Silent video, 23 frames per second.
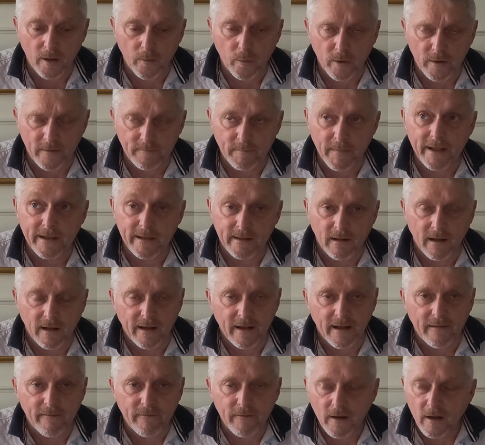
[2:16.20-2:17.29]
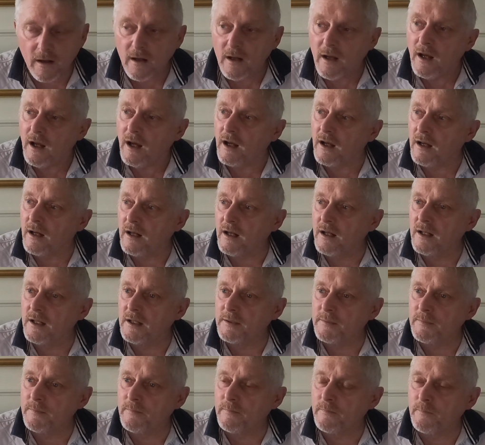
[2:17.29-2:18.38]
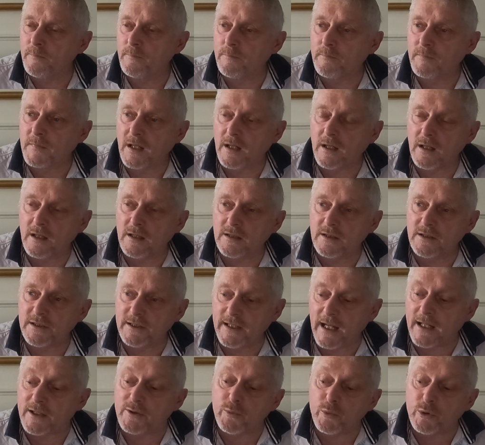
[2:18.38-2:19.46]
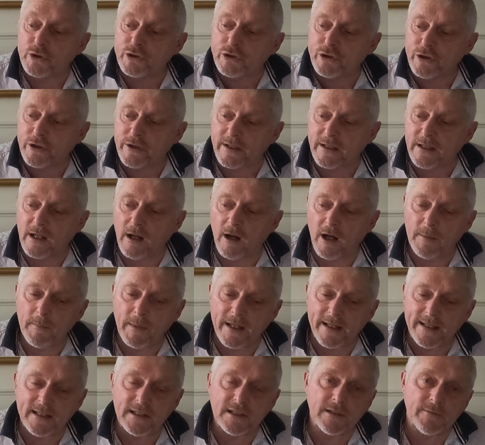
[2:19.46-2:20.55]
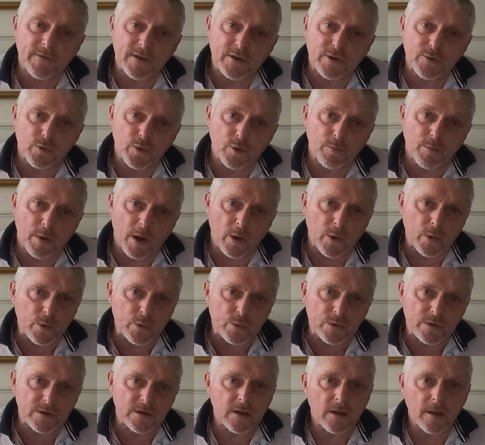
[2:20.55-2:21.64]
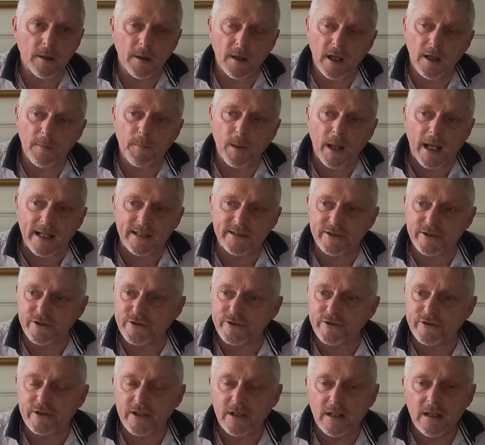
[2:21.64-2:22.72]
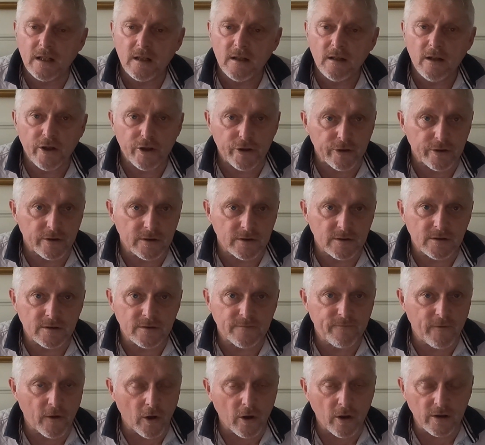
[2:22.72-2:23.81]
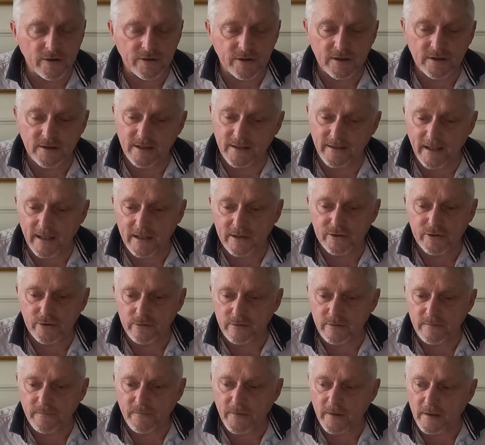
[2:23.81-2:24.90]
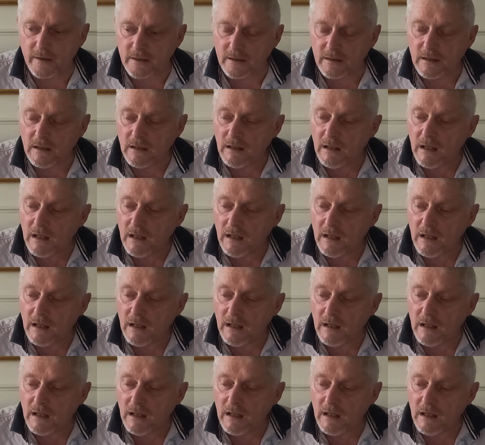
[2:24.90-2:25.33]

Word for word: one of many I have. Yeah, it's wood turning, and I make individual bowls, platters, urns, vases and that sort of thing.